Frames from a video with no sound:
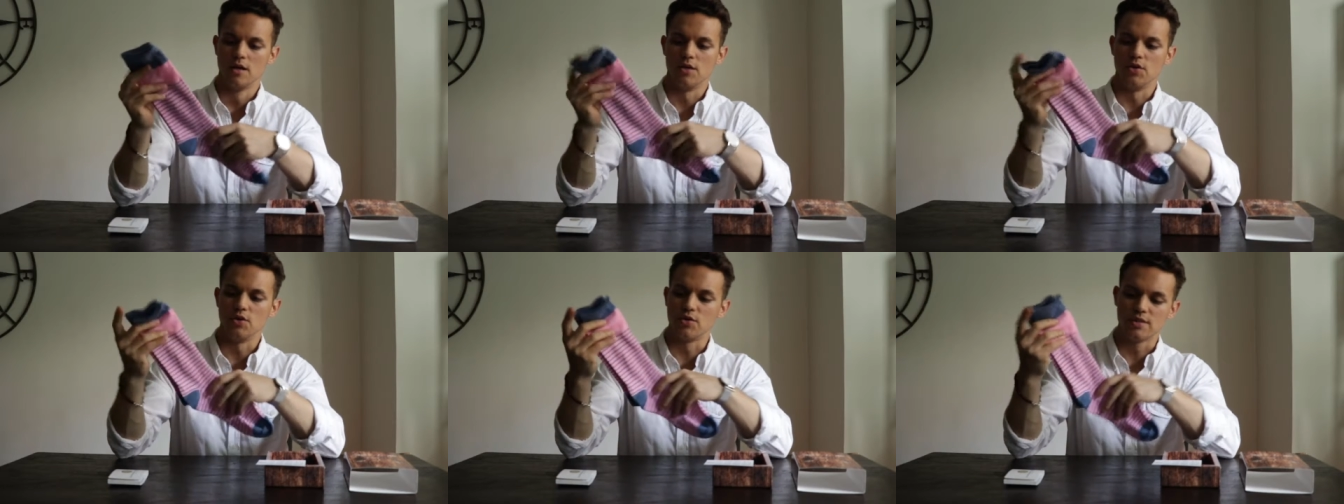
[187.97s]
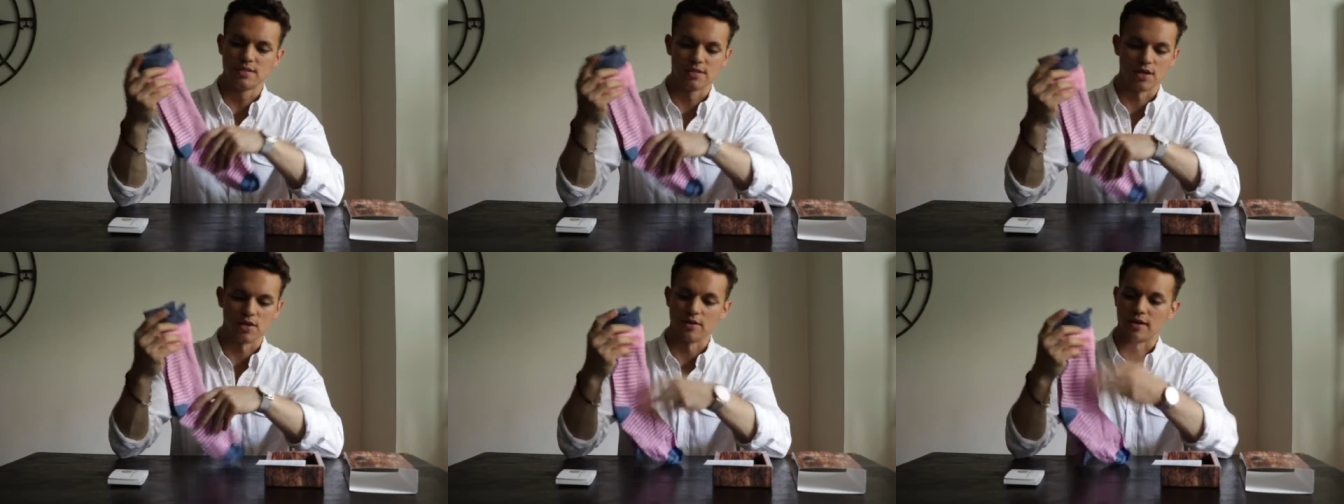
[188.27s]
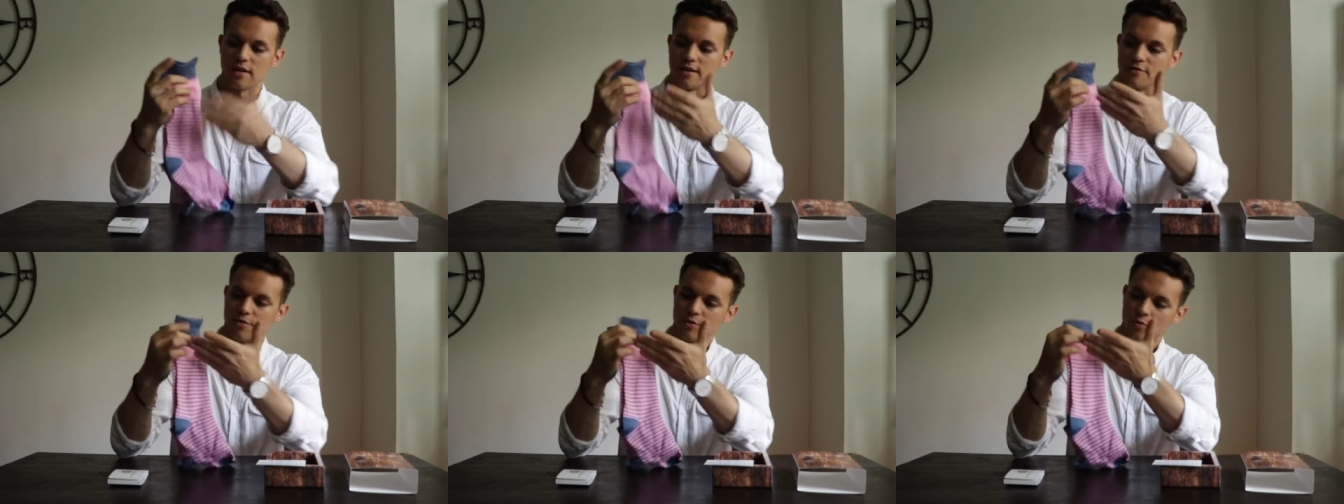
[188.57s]
you could tell
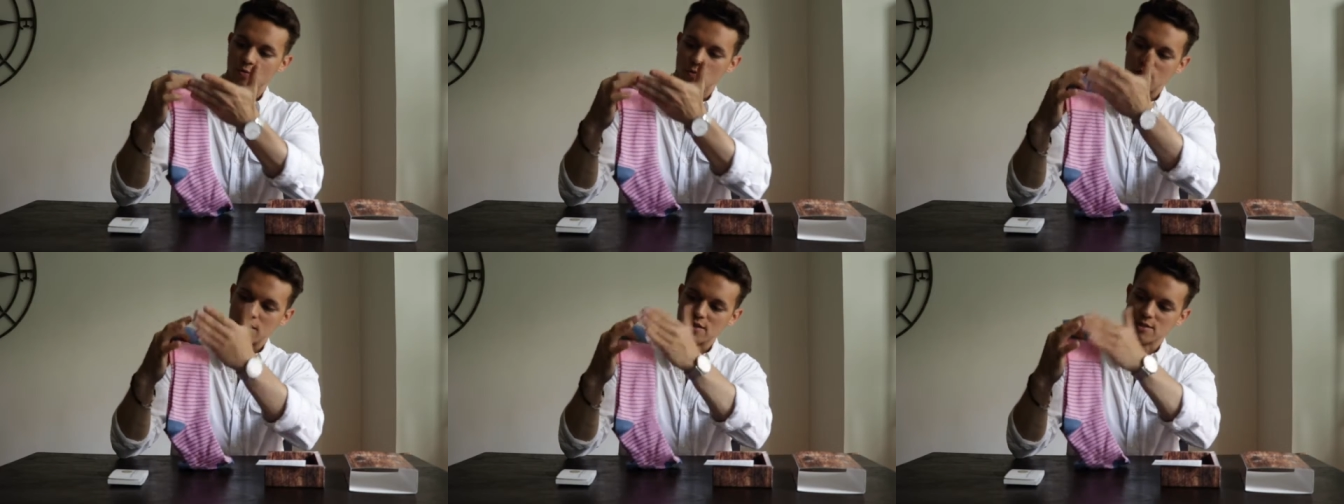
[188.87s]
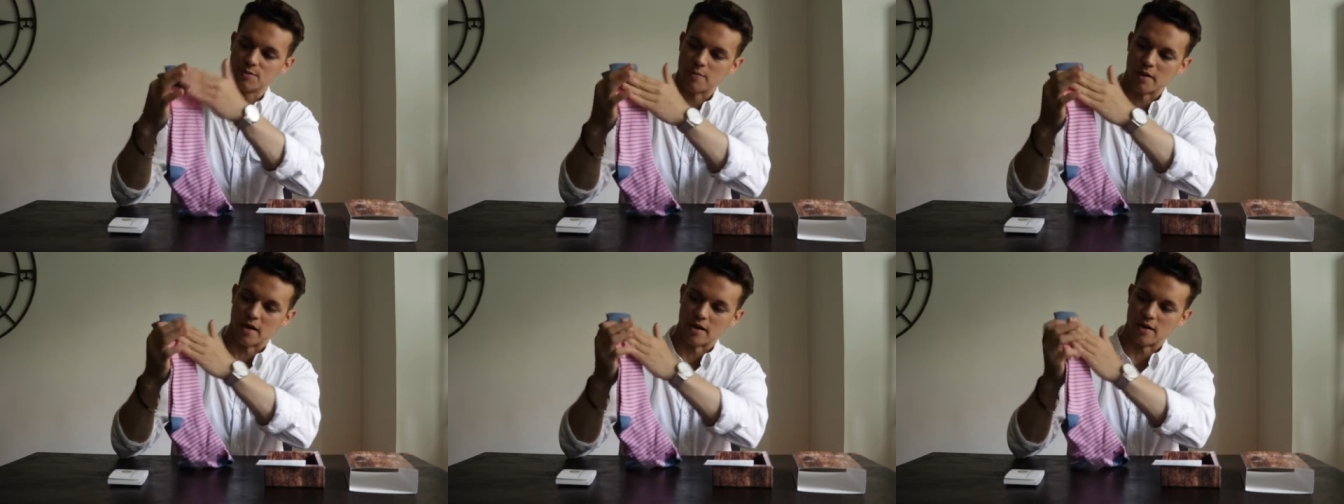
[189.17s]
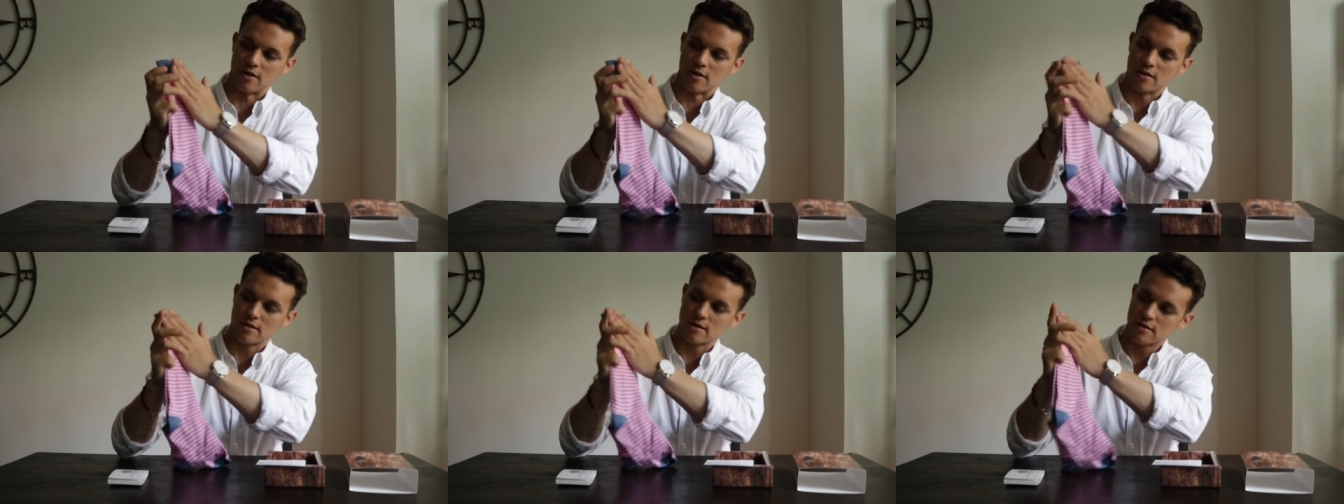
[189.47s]
that if it was
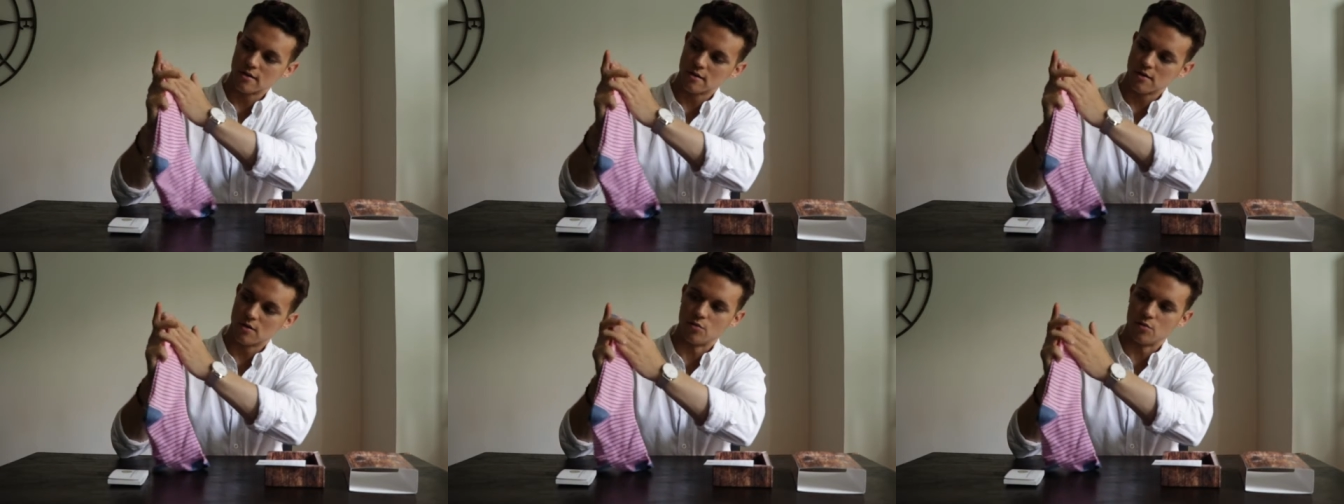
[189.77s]
paired